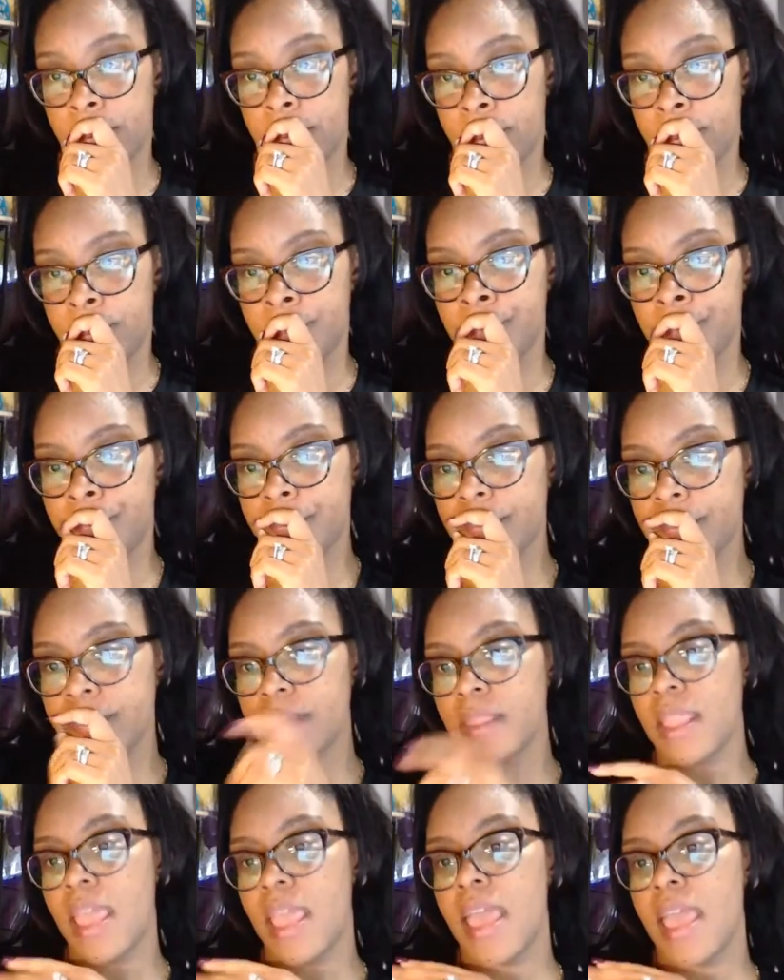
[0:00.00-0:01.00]
Hey,
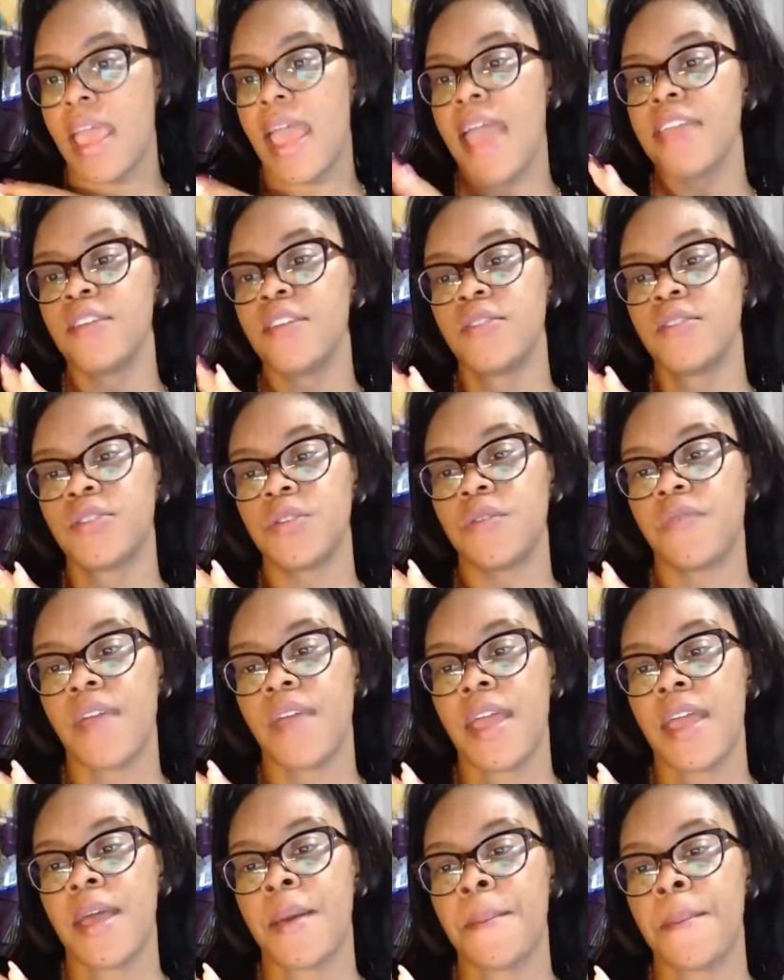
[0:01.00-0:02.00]
YouTube
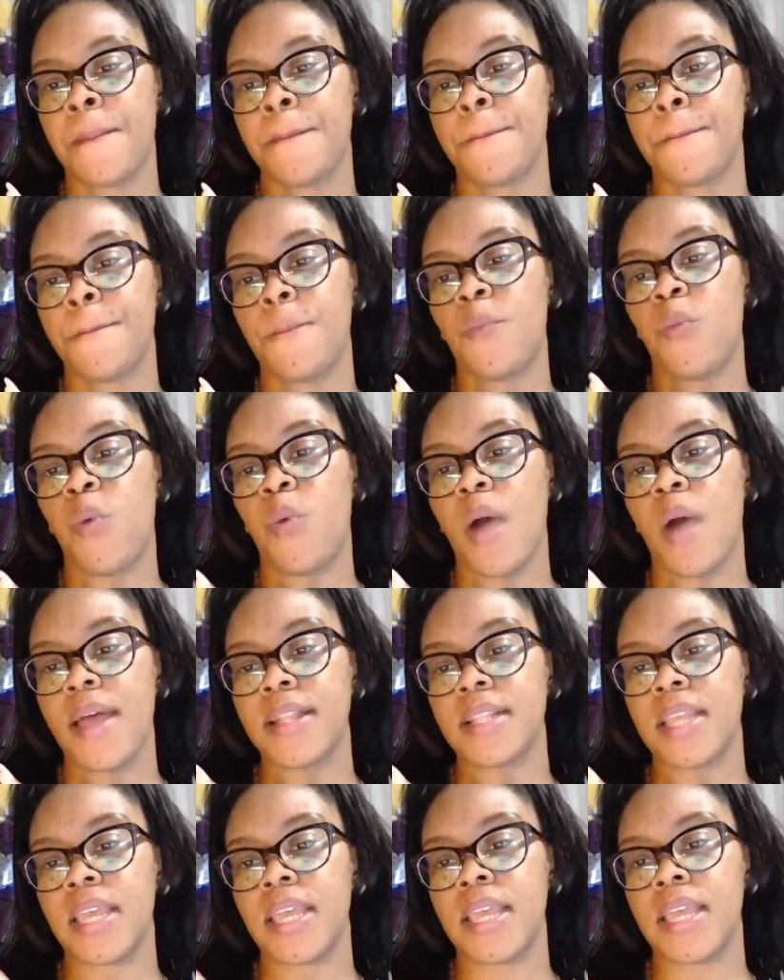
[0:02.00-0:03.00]
fam,
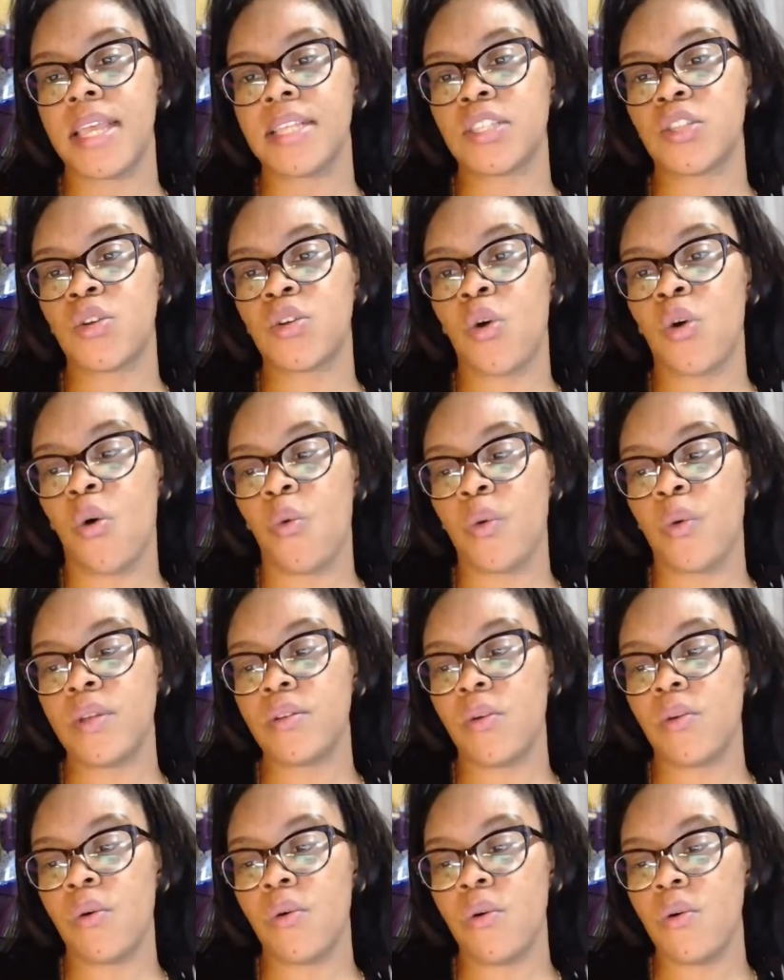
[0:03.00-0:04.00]
what is
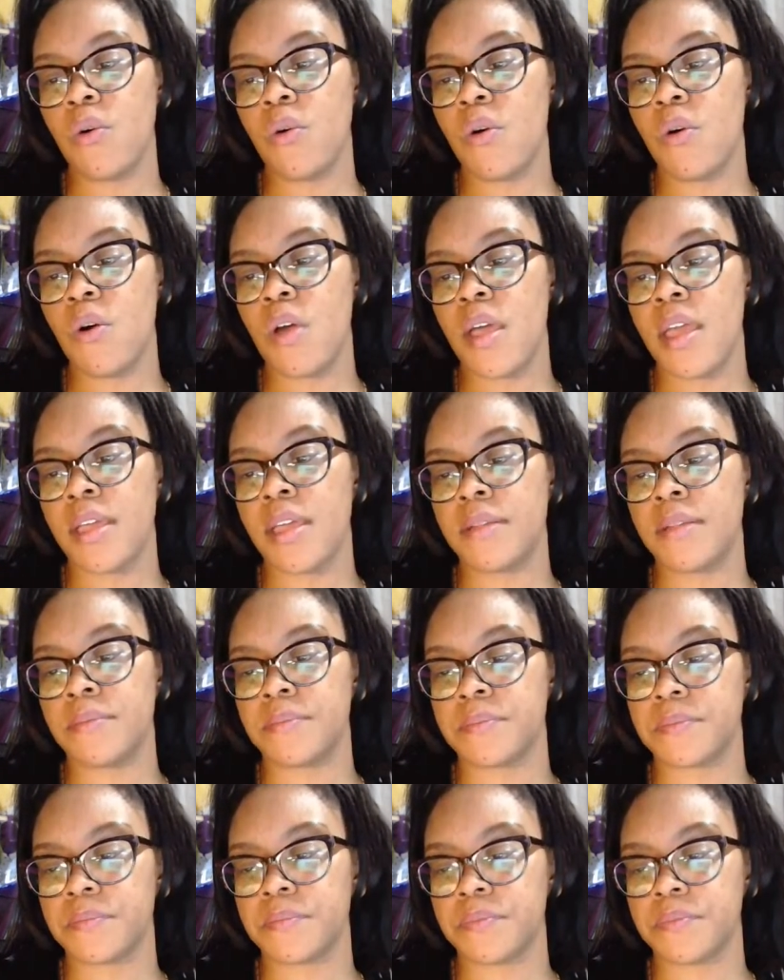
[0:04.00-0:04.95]
going on?